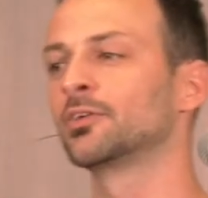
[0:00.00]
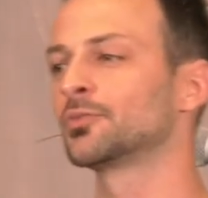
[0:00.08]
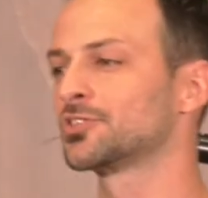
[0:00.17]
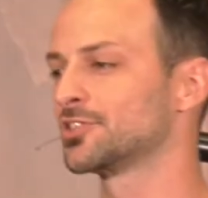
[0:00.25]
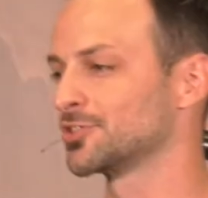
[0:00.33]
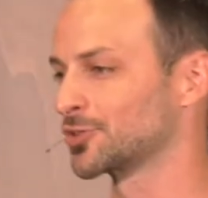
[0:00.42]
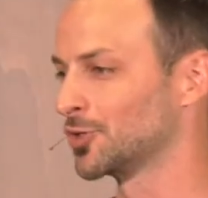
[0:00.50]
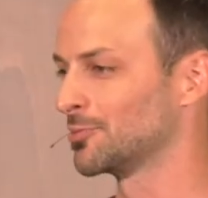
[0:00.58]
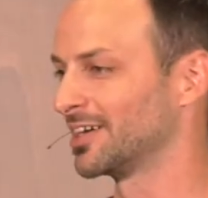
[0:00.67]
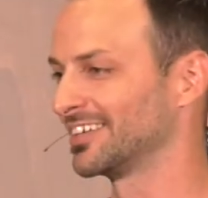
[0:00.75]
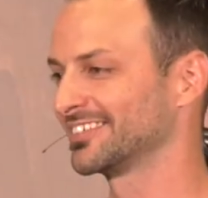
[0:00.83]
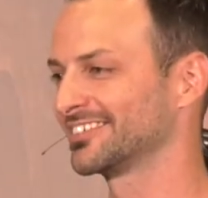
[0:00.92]
it was the school
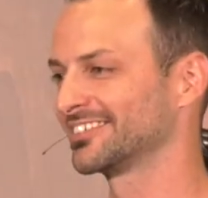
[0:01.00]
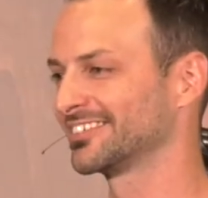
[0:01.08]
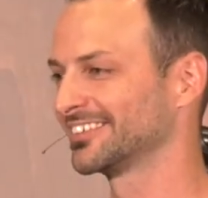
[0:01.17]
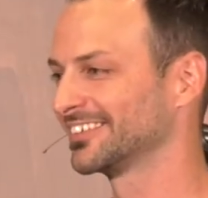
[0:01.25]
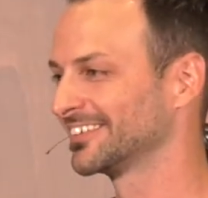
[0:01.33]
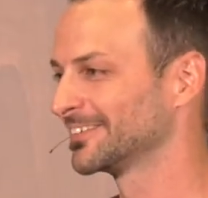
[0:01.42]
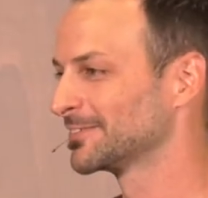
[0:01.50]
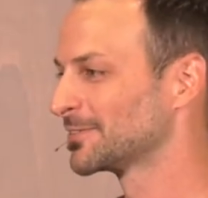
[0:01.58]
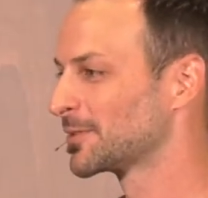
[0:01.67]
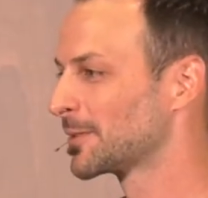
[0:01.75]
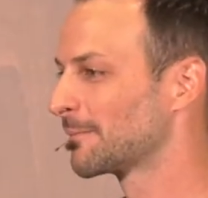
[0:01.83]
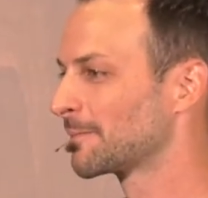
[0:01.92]
bus.
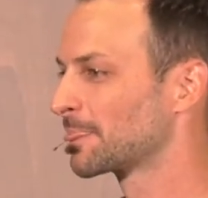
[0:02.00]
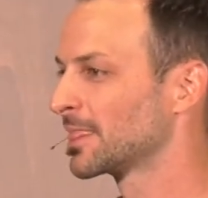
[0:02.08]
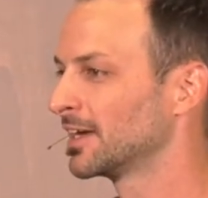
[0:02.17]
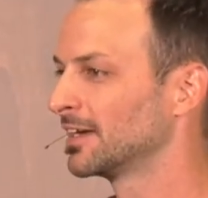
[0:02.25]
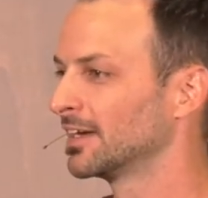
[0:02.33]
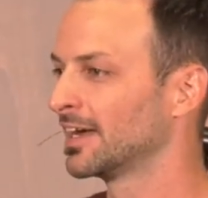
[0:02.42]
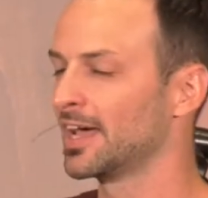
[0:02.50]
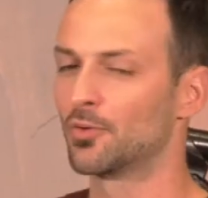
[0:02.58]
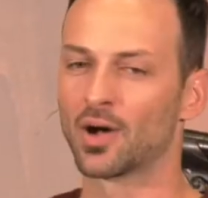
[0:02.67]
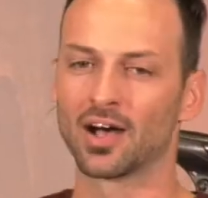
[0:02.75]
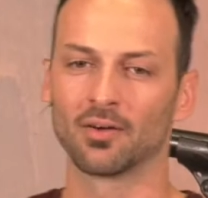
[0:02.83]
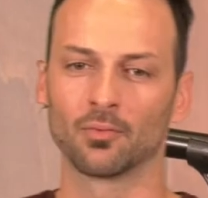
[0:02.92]
Hey,
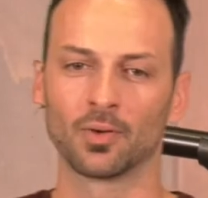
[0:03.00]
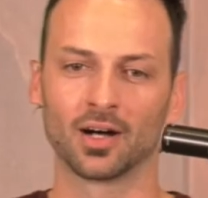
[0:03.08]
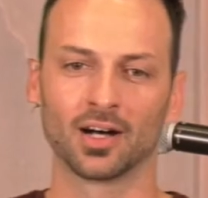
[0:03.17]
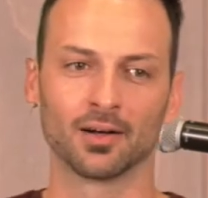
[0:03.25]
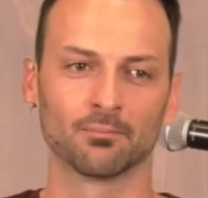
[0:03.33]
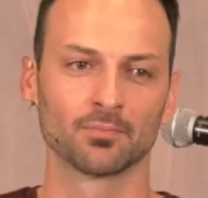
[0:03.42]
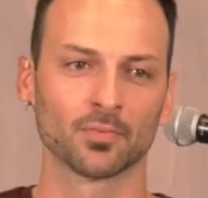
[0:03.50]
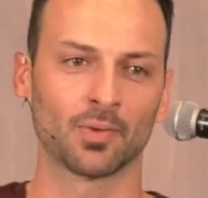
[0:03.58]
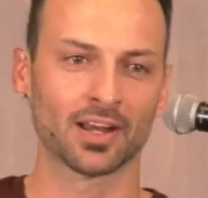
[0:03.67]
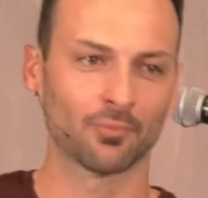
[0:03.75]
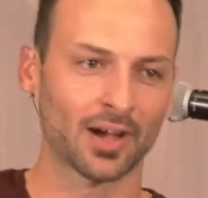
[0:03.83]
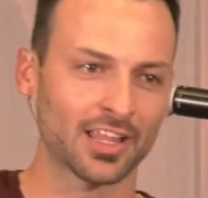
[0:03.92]
why
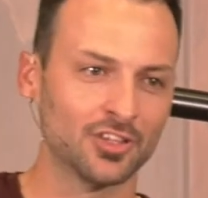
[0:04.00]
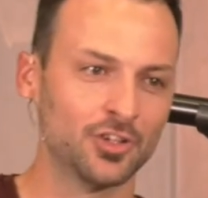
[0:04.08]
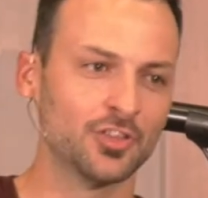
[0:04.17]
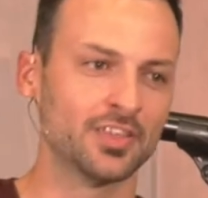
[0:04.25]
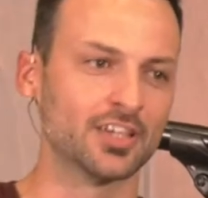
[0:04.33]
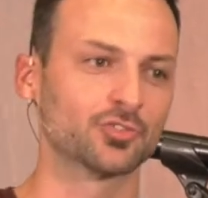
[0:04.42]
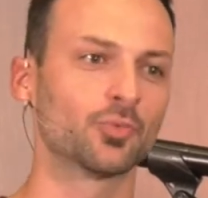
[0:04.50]
didn't you do this?